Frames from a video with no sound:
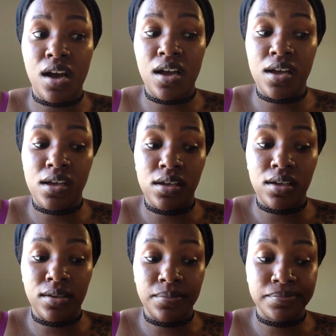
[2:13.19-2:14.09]

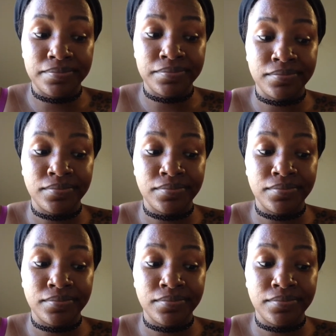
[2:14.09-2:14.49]
um,